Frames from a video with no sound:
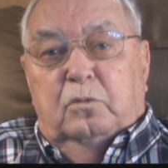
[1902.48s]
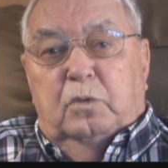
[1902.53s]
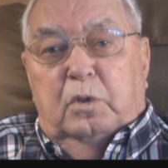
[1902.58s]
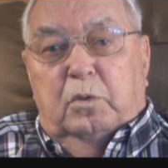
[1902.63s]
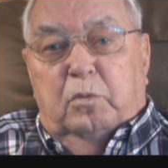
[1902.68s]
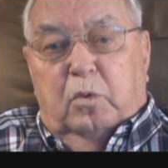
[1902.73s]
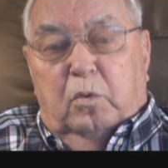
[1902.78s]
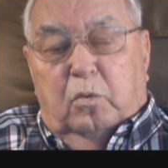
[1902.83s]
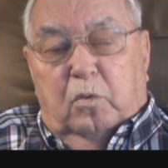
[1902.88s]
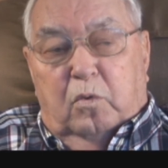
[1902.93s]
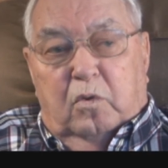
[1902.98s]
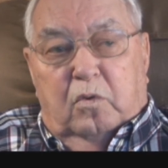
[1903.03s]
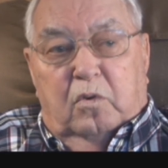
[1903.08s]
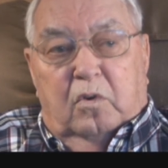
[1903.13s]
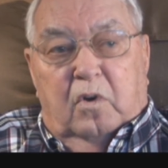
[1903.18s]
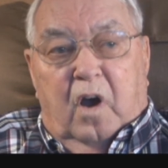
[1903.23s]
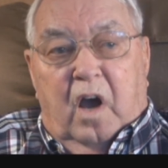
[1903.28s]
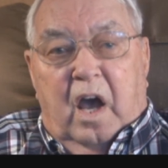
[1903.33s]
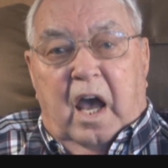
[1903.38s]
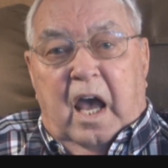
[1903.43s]
we were
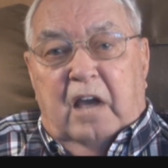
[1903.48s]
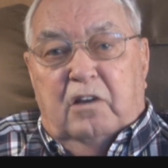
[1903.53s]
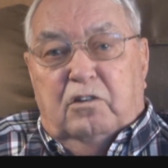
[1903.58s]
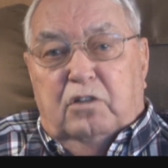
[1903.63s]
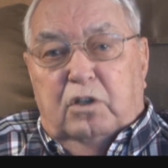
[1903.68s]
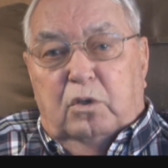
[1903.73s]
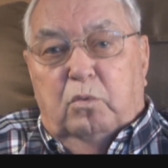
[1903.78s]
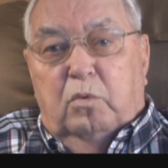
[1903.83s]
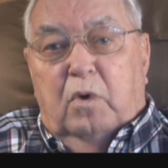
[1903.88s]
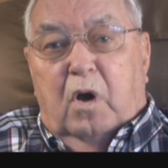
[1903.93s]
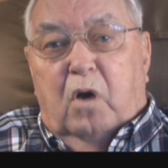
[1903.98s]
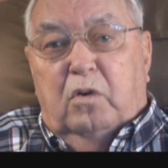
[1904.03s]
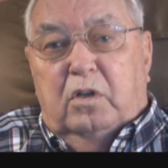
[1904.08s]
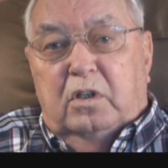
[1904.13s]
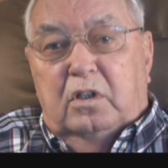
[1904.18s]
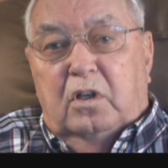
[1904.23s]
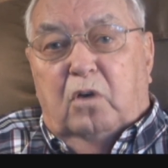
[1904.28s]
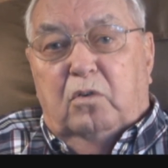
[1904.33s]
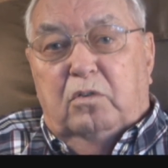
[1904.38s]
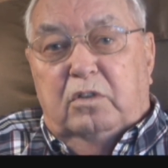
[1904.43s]
actually
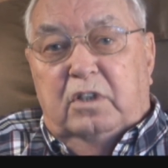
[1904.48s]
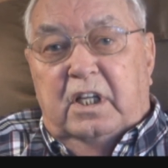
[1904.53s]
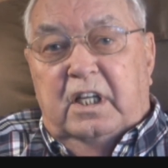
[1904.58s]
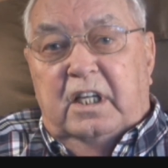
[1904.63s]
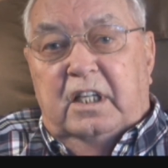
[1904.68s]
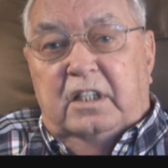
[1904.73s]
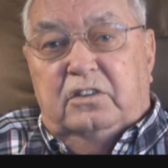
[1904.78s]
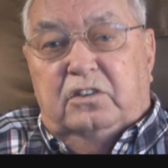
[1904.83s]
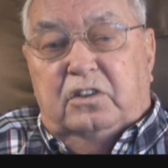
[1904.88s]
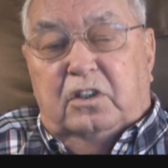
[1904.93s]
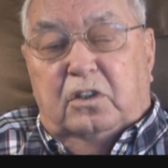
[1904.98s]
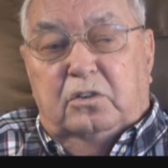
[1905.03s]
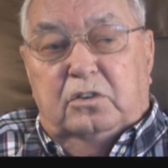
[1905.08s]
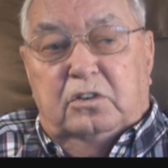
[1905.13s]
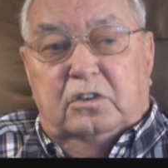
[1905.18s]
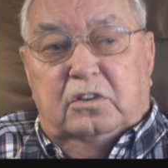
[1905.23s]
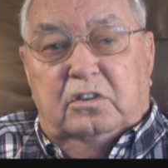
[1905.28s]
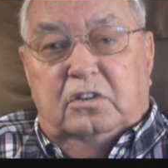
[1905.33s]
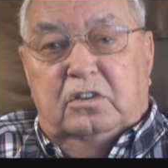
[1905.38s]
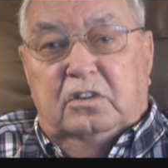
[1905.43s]
walking on dead
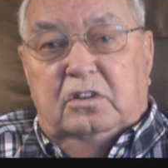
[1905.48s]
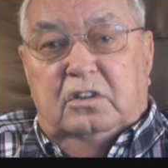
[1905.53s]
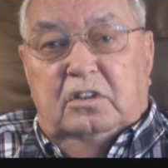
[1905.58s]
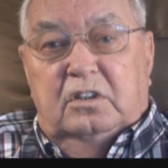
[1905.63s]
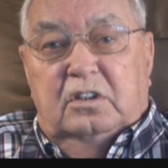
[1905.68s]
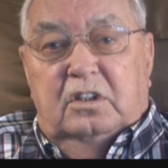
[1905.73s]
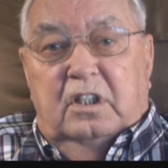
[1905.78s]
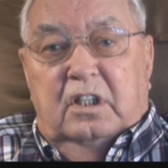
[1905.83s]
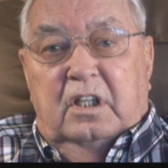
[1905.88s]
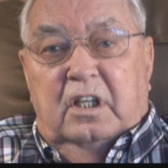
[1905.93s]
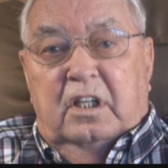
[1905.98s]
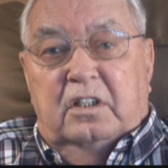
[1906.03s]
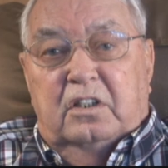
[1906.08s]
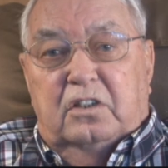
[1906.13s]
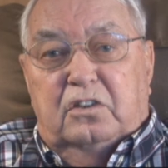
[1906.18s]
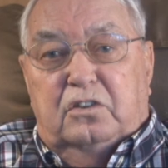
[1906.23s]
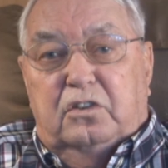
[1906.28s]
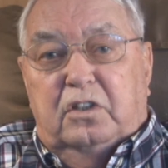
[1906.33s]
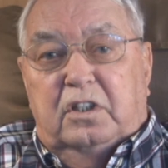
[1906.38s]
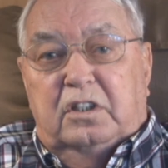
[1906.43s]
soldiers in
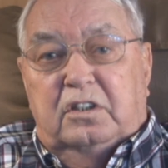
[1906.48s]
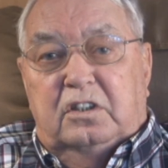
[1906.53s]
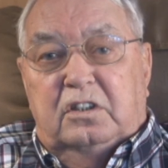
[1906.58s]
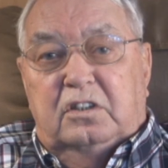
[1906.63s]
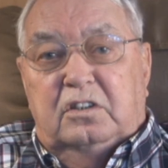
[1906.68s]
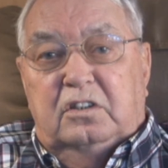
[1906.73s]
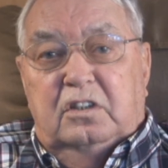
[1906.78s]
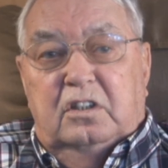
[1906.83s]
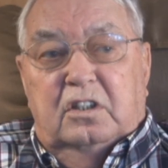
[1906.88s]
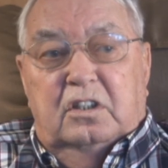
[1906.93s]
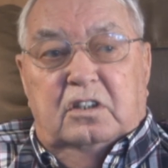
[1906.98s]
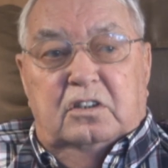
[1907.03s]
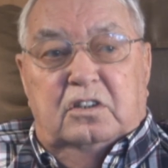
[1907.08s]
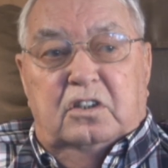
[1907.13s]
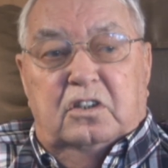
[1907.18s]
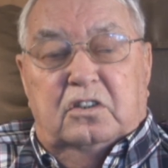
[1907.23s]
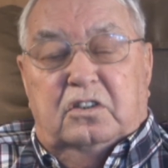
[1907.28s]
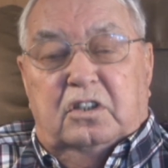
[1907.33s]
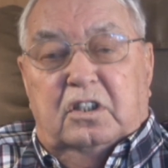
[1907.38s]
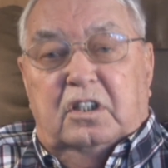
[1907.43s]
the trenches
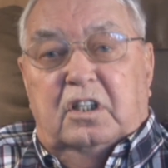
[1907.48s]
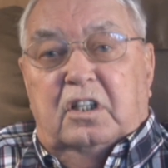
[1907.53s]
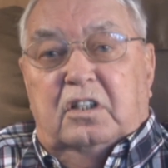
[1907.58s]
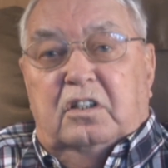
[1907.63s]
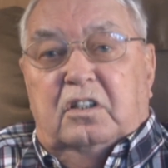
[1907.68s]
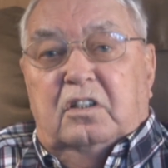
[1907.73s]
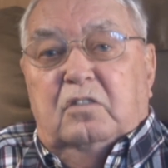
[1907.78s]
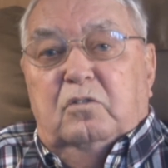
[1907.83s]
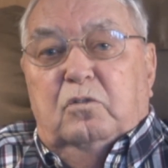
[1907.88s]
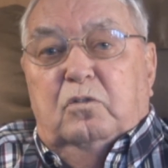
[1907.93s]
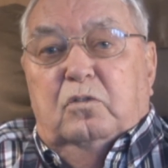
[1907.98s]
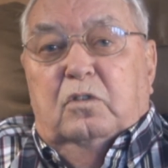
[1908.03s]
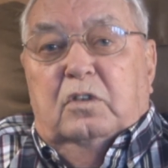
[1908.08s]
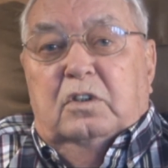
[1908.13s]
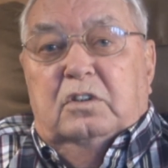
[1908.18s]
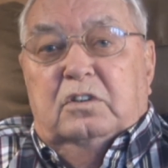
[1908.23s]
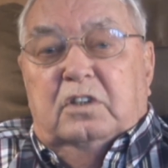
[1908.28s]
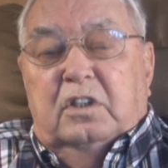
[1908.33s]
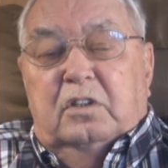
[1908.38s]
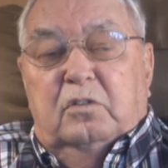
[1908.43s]
just to get the
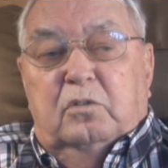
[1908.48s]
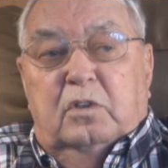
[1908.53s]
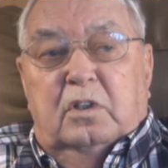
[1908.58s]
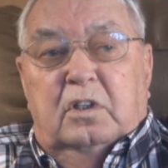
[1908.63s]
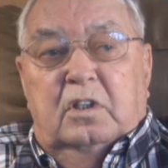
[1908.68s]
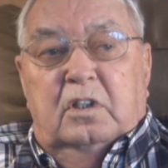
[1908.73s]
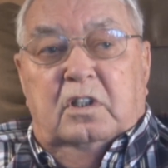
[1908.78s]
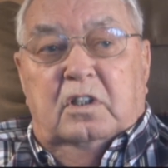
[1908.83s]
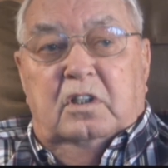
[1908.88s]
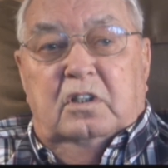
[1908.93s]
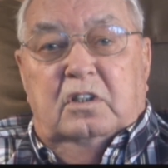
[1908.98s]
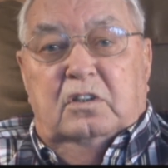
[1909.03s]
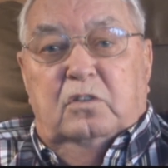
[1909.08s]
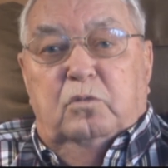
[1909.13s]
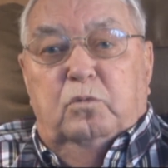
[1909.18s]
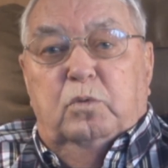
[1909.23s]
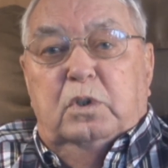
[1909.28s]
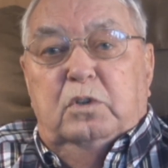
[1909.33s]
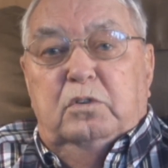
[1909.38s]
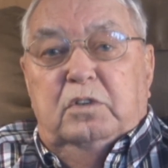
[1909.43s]
ones that were
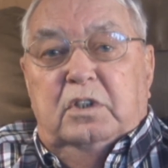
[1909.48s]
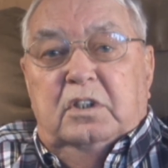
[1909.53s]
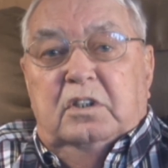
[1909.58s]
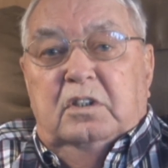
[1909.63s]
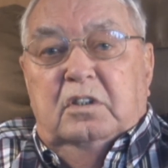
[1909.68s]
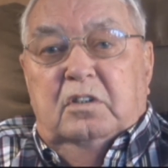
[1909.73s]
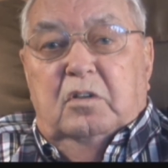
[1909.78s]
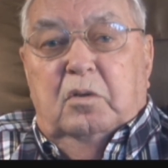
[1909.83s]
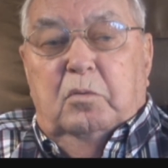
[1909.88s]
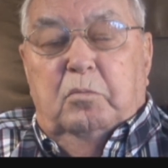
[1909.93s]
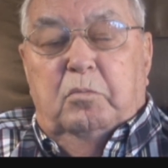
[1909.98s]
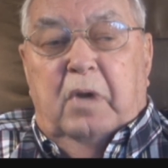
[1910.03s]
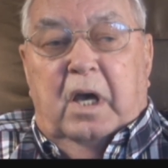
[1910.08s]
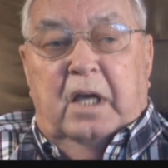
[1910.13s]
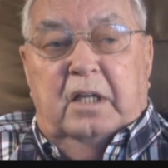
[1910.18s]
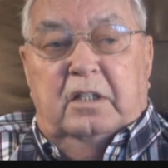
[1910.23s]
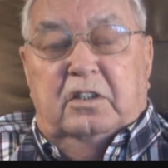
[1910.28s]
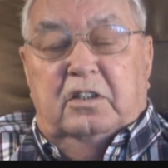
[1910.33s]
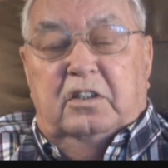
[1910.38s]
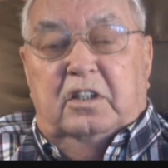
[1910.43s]
wounded
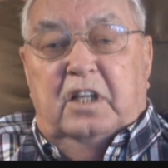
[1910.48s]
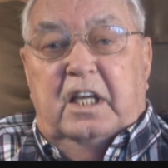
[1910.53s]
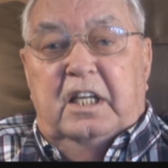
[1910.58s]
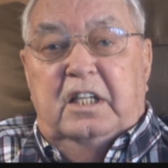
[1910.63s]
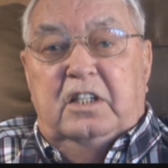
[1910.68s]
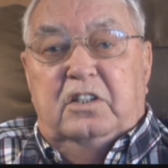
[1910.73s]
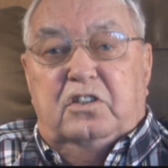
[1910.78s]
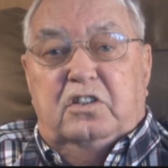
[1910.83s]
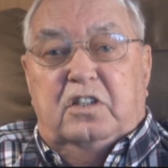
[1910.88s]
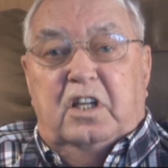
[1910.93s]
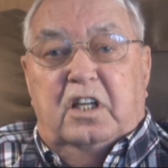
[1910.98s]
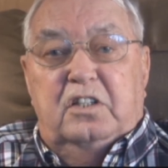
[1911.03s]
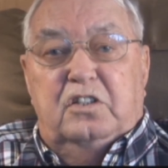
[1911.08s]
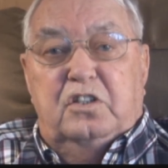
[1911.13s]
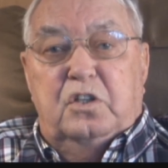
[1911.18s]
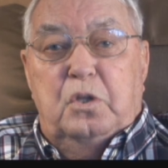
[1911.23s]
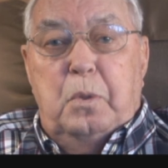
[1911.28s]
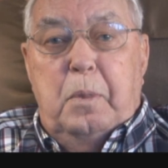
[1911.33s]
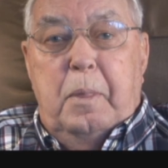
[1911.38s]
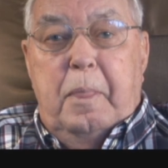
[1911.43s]
back to the aid
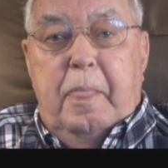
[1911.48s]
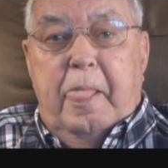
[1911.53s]
station.